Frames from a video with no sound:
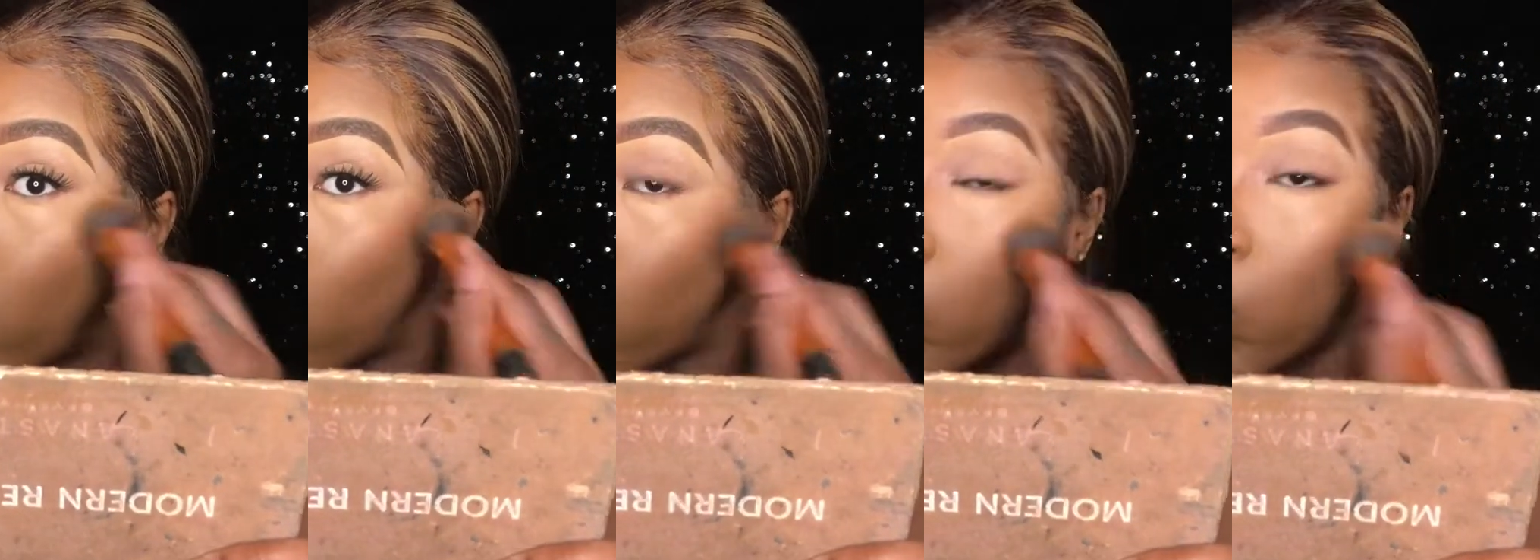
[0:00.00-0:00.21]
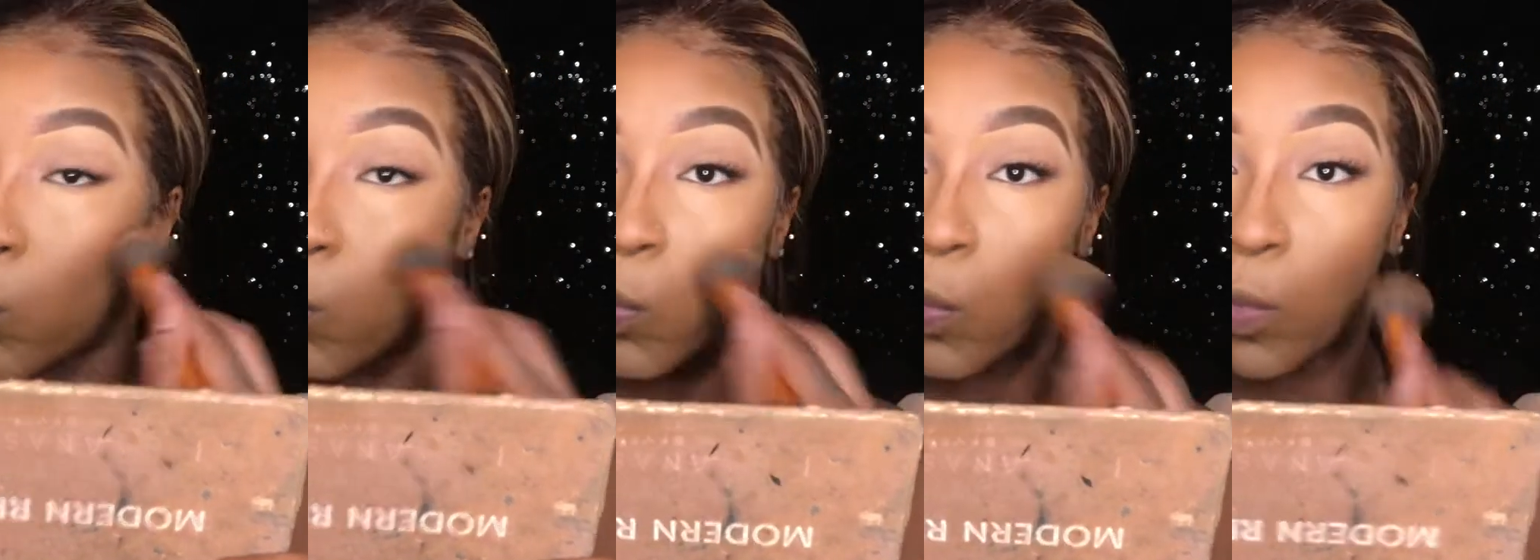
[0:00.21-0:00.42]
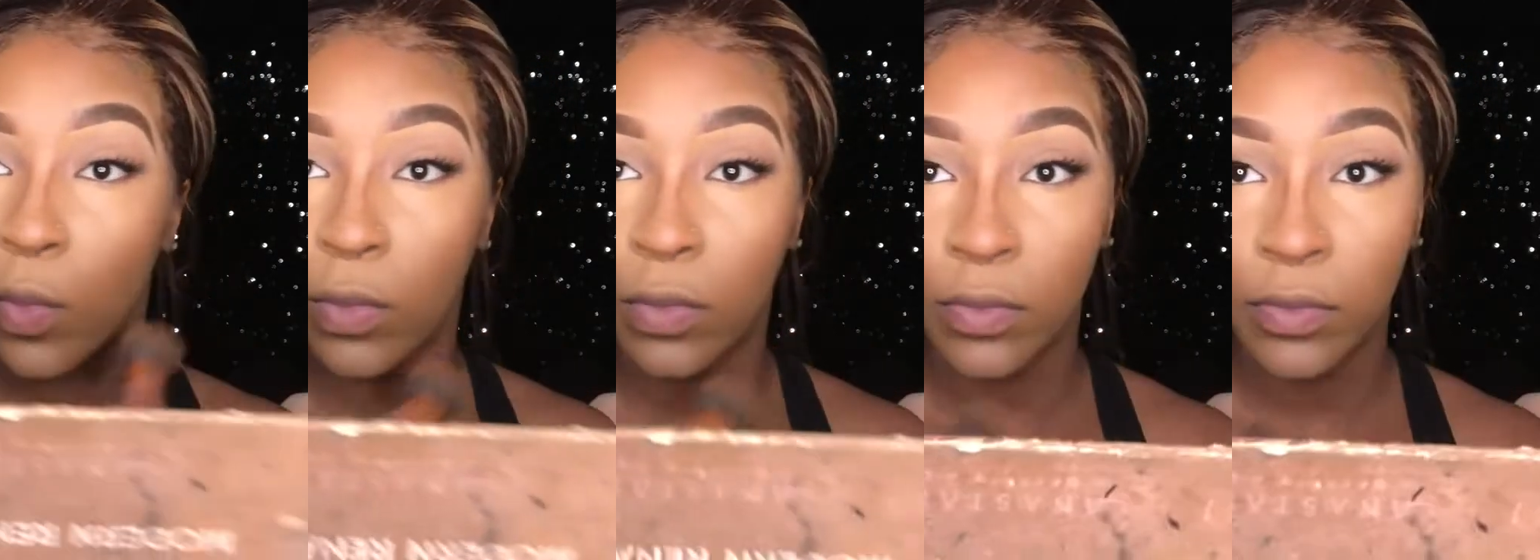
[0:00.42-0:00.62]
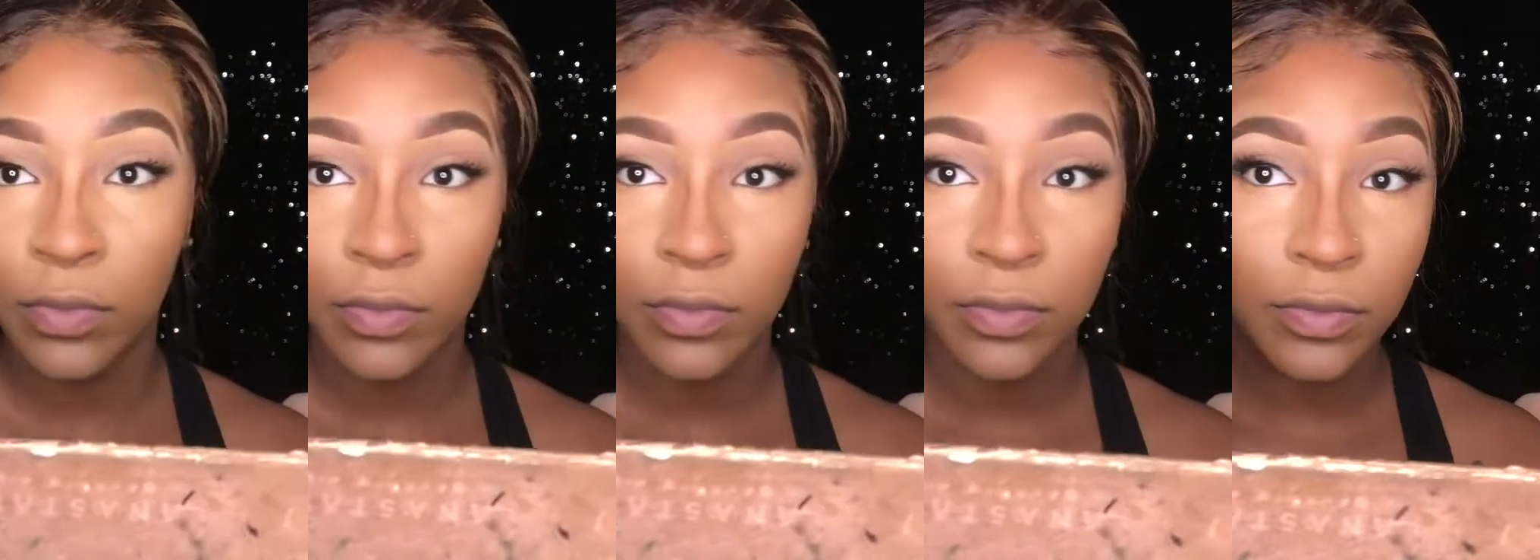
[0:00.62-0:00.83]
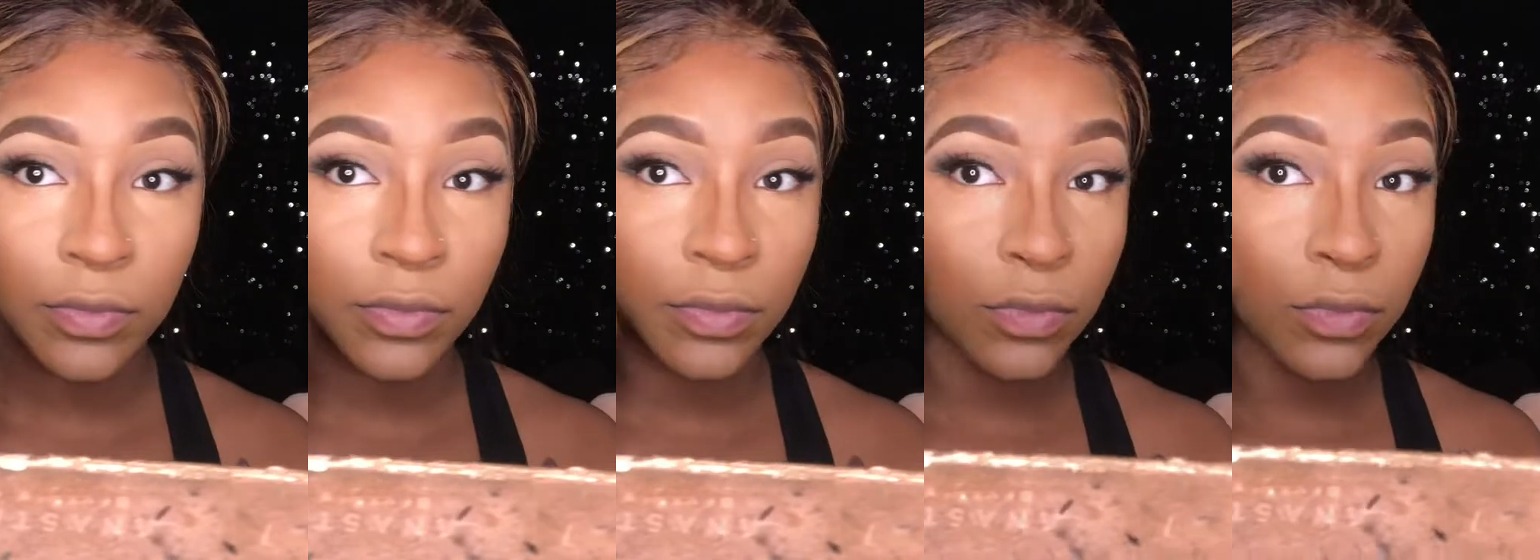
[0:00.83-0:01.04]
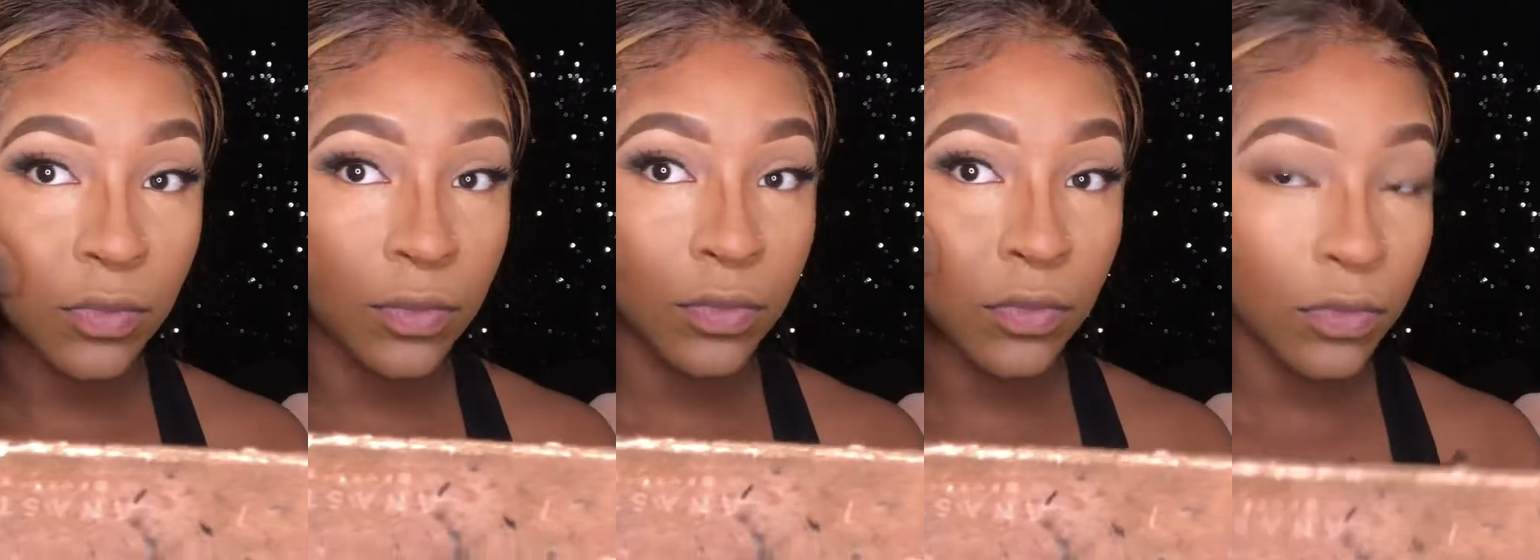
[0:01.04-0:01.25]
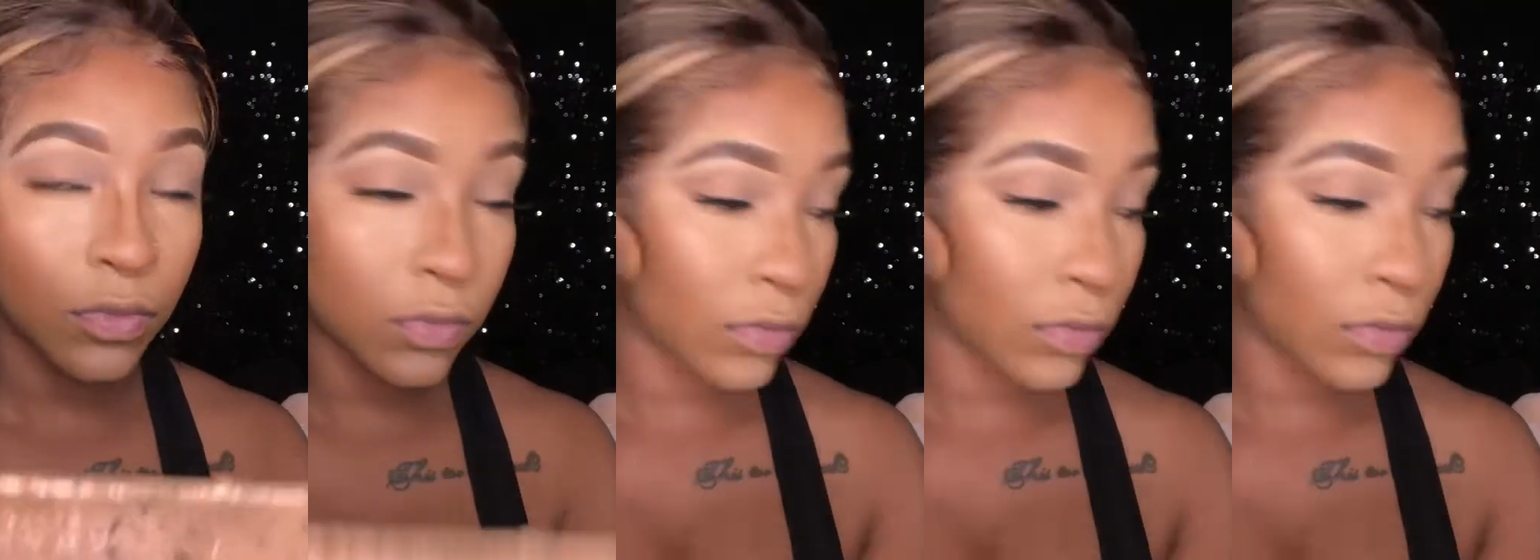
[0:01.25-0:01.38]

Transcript: and people can help you,